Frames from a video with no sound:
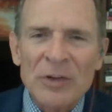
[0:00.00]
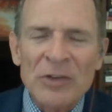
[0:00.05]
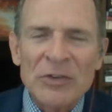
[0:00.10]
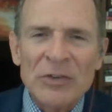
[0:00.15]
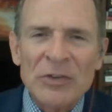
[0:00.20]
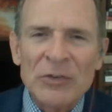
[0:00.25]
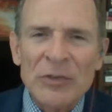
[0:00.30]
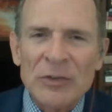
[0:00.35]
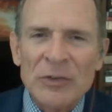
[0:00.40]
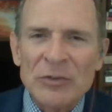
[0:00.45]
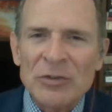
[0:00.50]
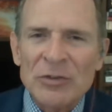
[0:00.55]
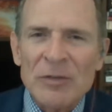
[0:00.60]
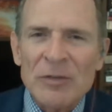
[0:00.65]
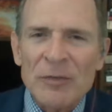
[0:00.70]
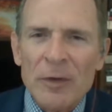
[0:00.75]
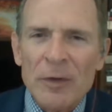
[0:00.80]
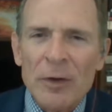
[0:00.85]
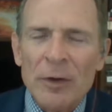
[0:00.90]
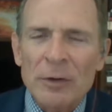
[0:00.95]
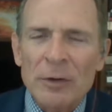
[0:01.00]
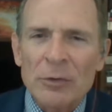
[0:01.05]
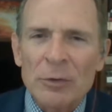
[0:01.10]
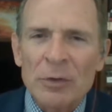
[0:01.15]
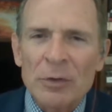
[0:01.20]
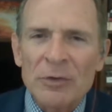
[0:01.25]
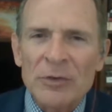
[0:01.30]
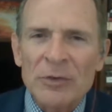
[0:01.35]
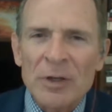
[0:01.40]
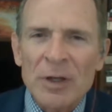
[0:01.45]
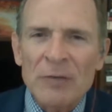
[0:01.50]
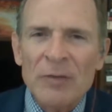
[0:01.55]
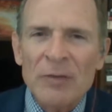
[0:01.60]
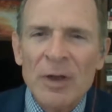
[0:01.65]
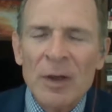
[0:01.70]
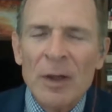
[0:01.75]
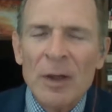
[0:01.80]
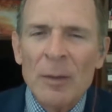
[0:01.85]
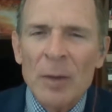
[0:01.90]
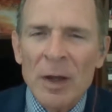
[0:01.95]
And he says the chief characteristic of
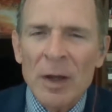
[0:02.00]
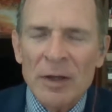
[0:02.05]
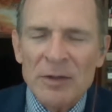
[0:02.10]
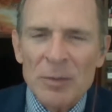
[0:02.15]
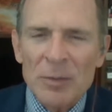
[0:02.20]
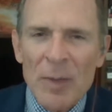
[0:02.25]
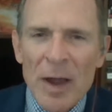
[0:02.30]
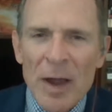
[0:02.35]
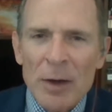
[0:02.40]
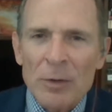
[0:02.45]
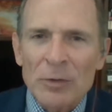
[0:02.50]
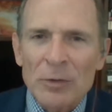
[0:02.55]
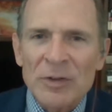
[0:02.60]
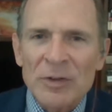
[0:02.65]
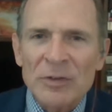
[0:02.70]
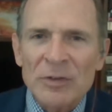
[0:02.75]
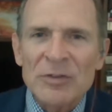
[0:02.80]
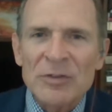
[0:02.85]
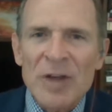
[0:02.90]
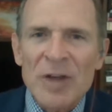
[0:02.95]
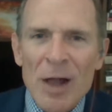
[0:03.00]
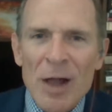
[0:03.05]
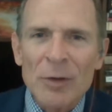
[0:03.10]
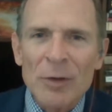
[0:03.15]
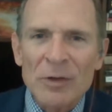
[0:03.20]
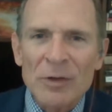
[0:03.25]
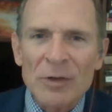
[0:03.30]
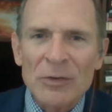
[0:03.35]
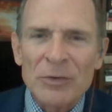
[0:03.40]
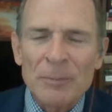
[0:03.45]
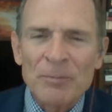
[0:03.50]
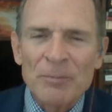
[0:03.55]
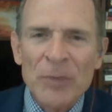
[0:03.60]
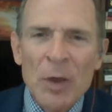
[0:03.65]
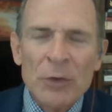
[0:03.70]
a democracy is tolerance.